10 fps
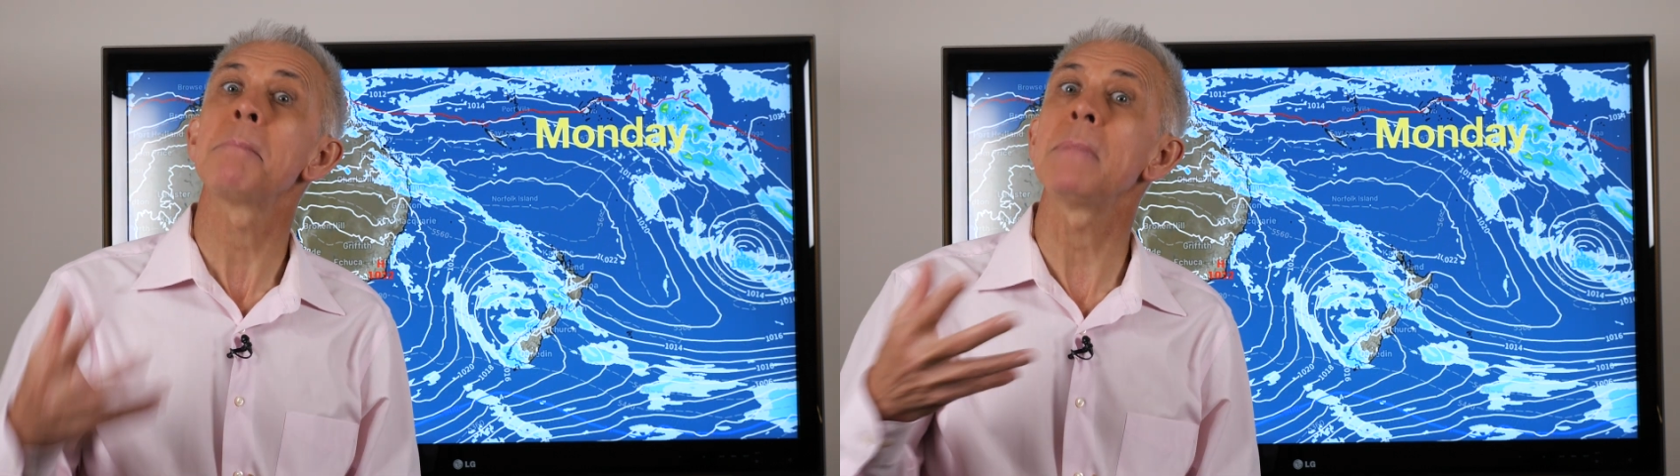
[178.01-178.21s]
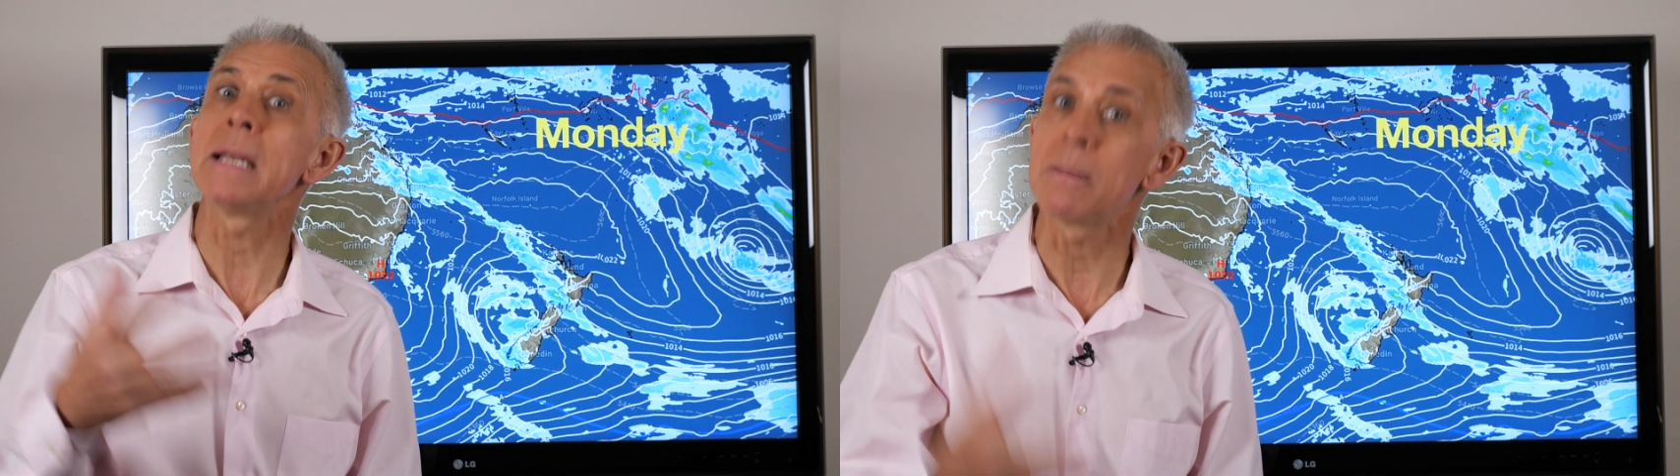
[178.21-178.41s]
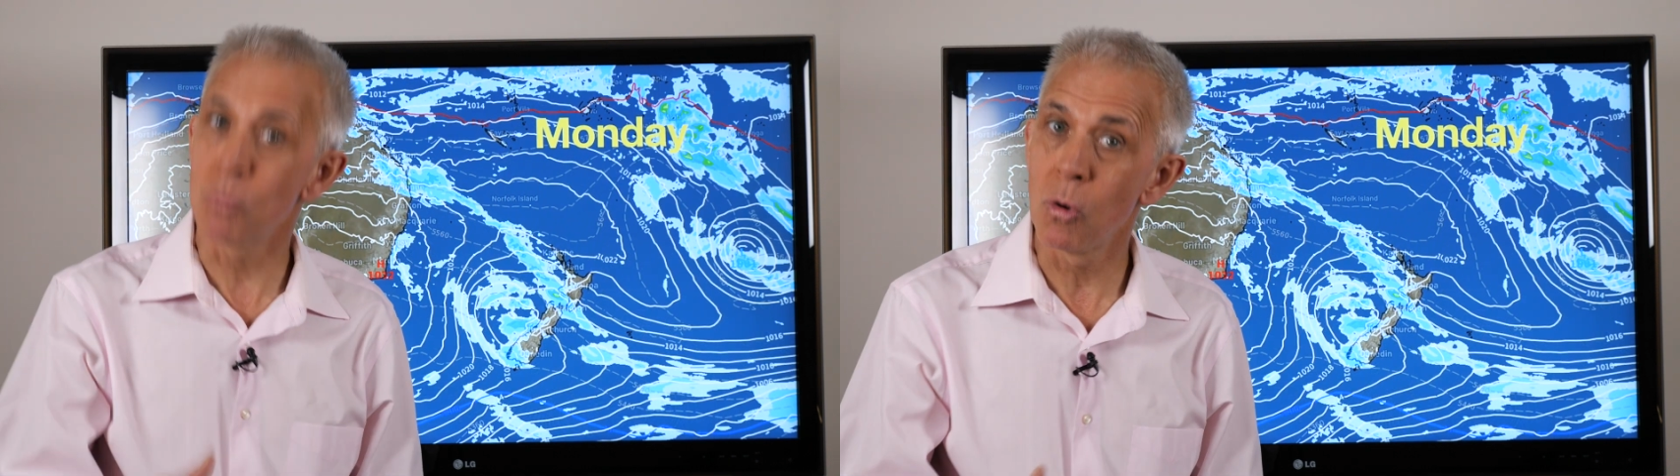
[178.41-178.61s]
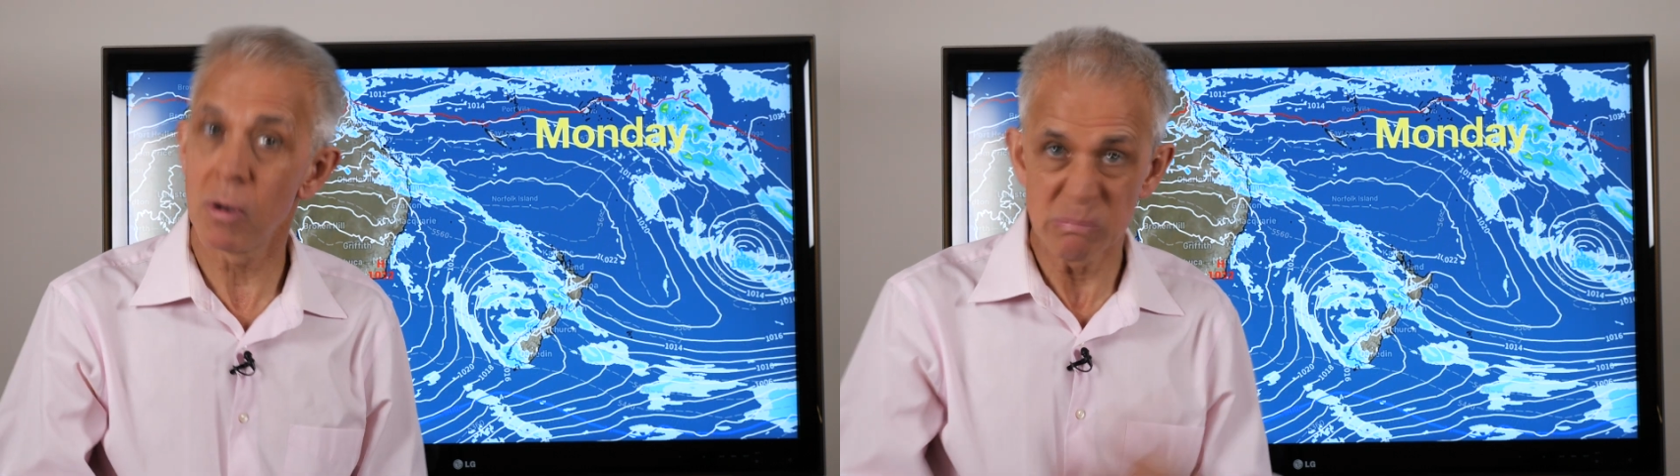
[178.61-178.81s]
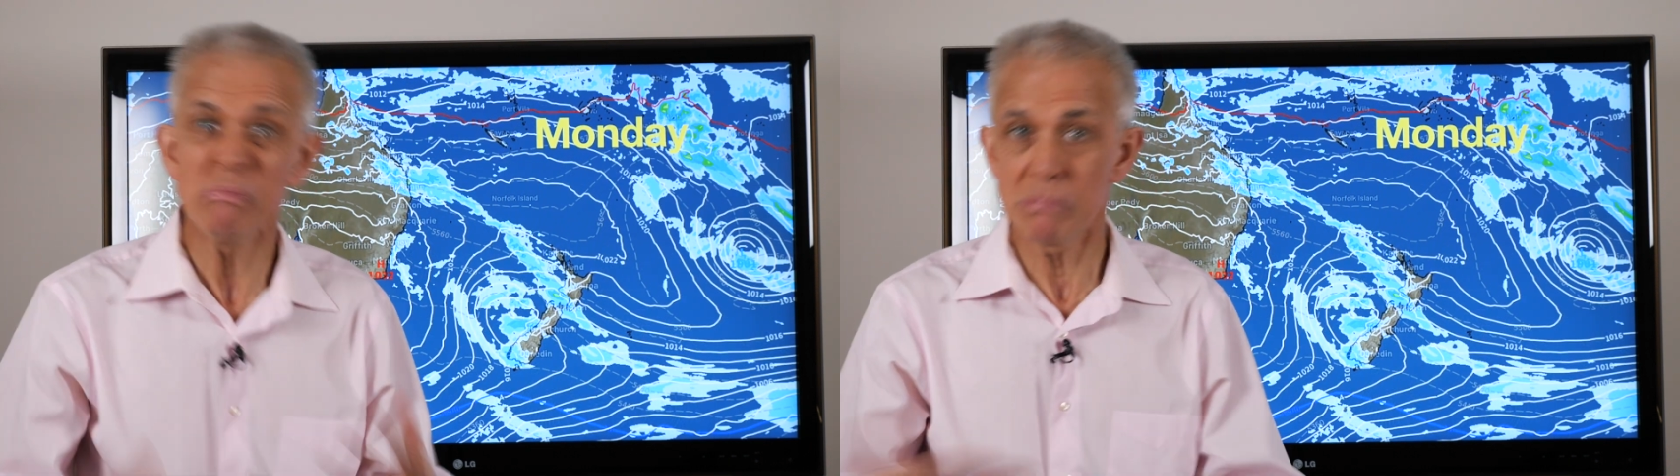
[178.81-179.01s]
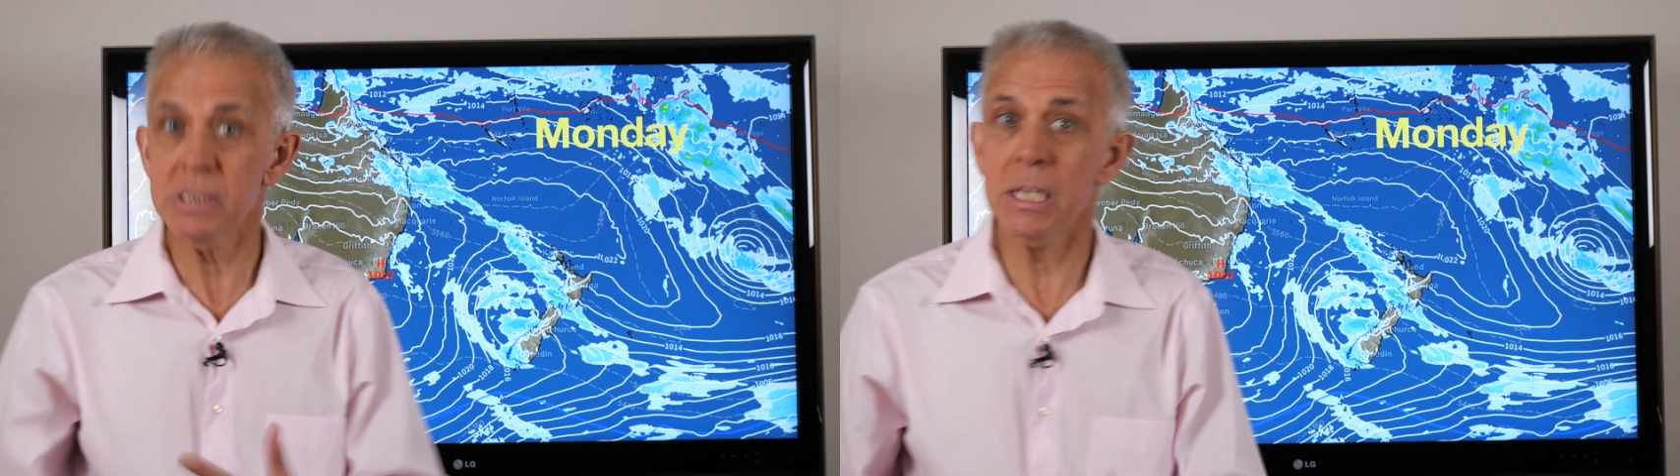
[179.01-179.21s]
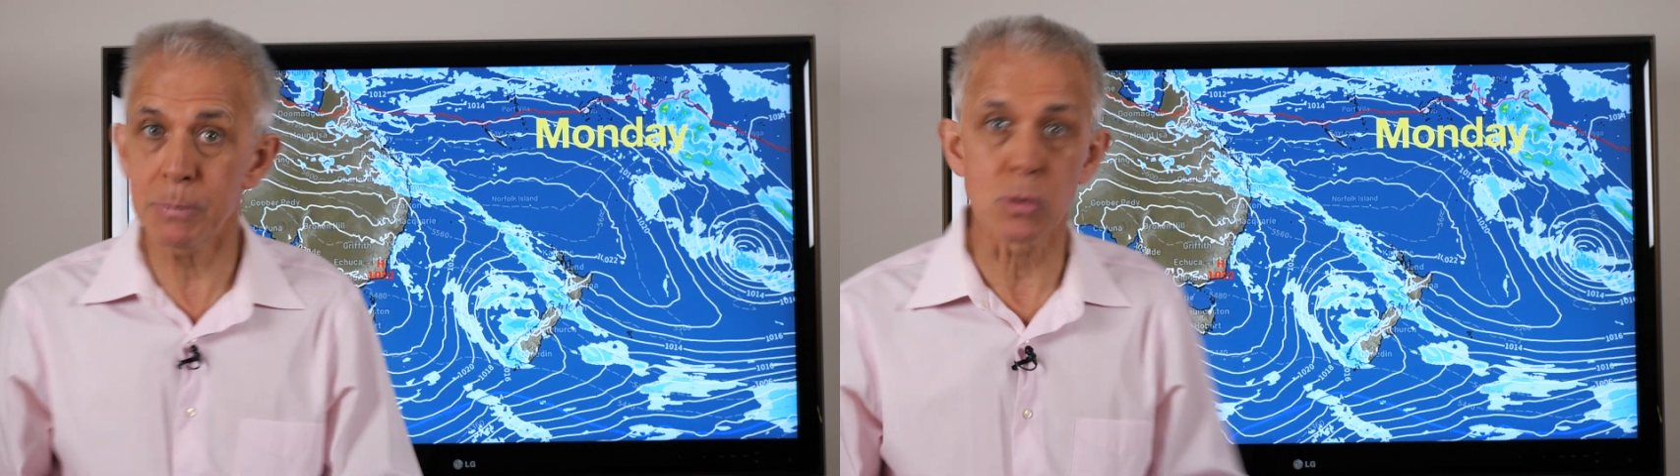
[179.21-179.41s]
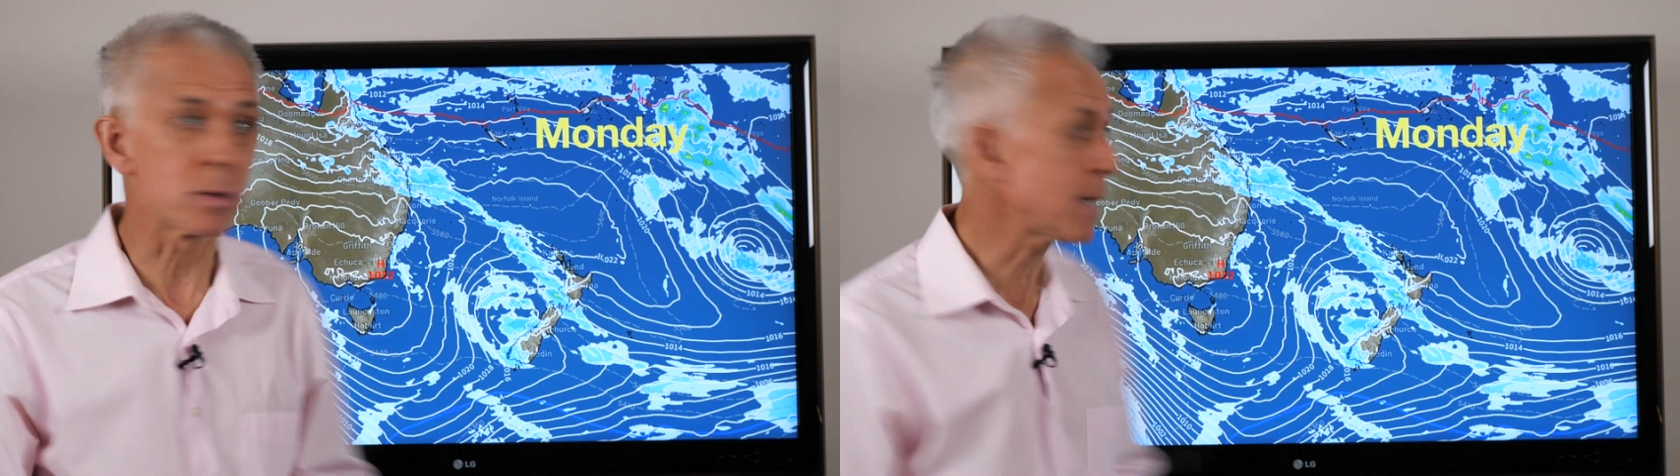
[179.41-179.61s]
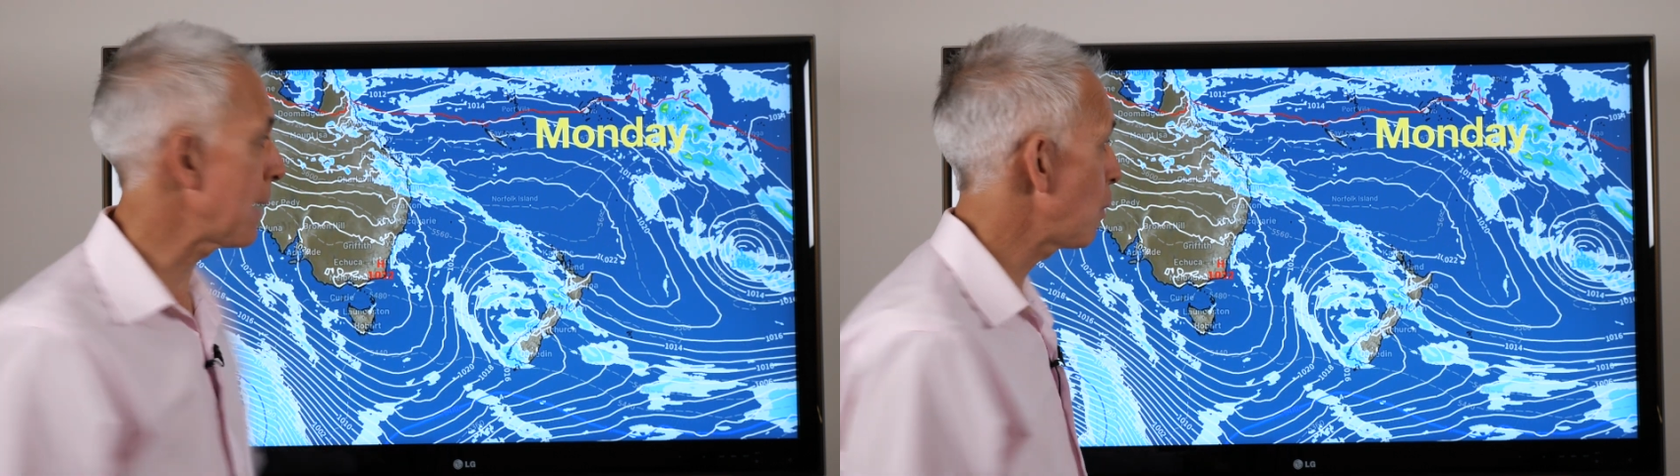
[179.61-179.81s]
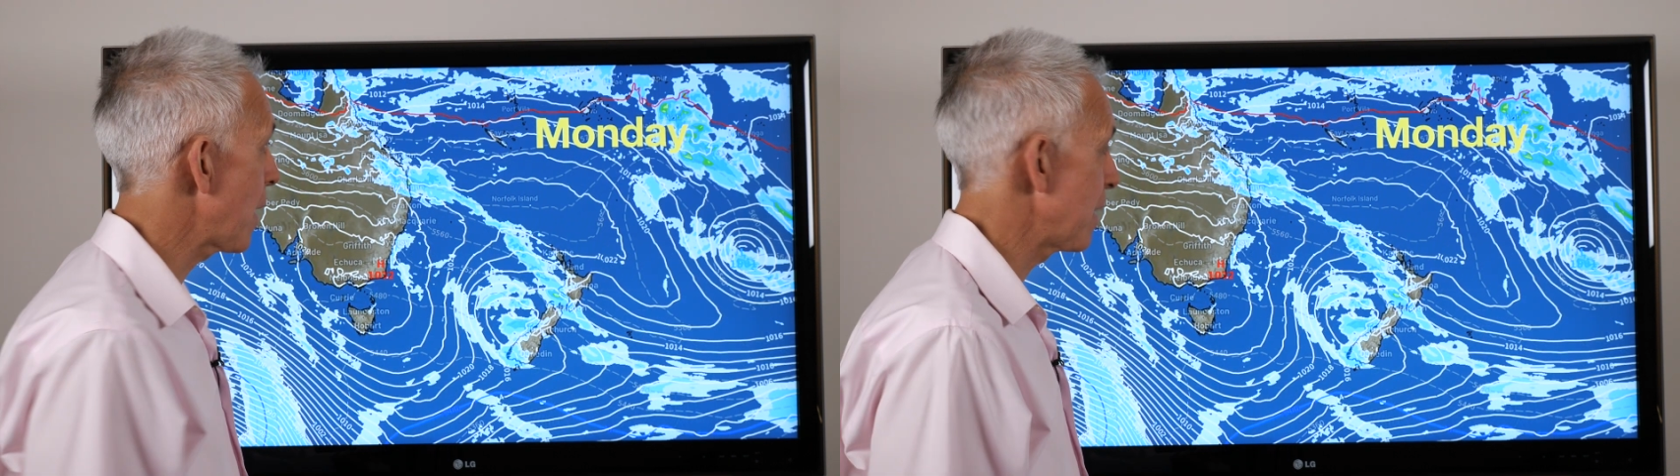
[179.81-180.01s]
meaning more typical
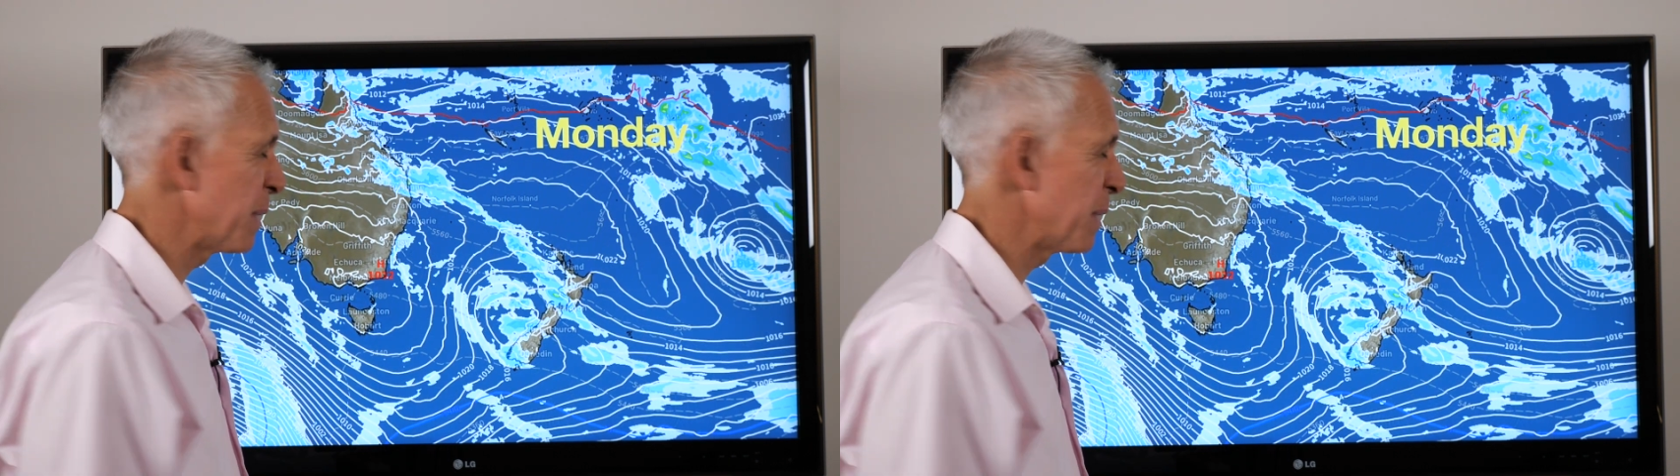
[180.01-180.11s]
type weather,